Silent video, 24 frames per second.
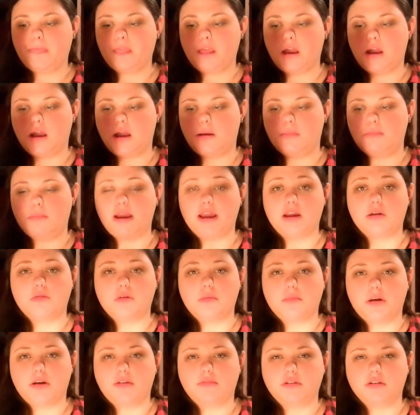uh, makeup
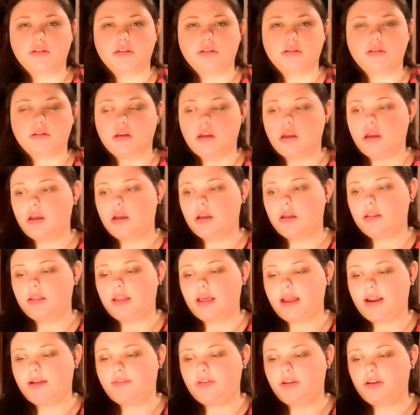removers
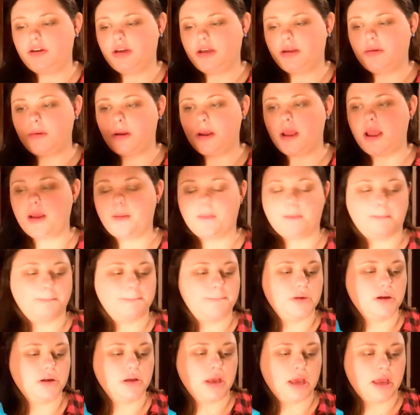that I've done,
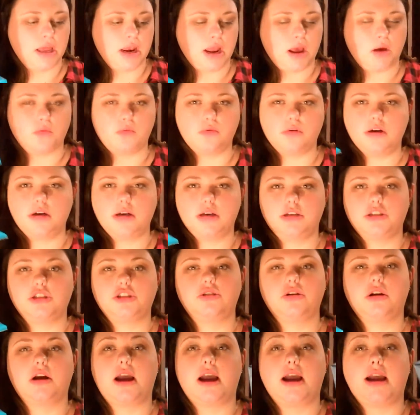but I wanted to
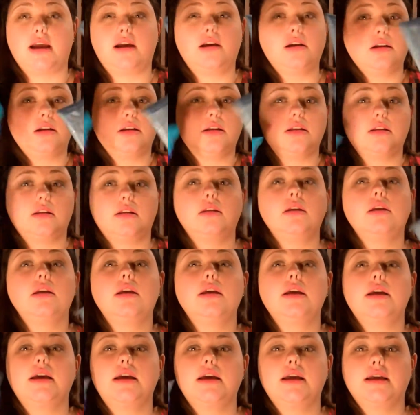try
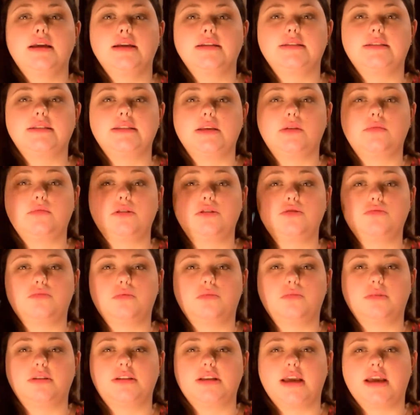and see which
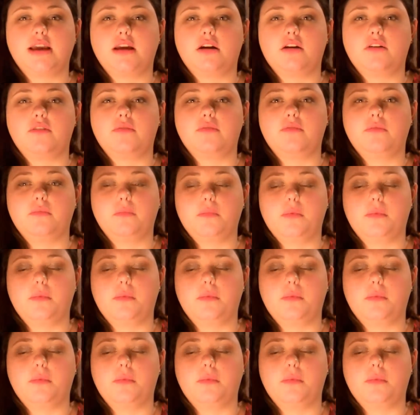one would take off